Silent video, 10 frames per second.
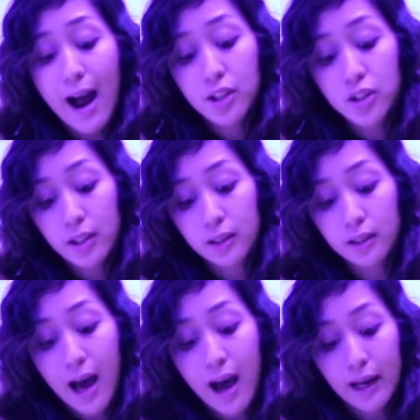that are actually
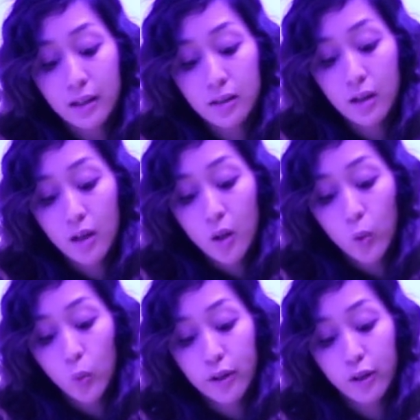aligned
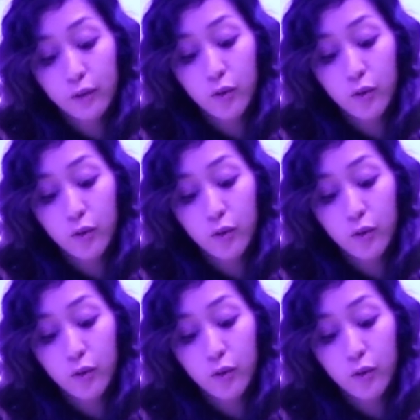with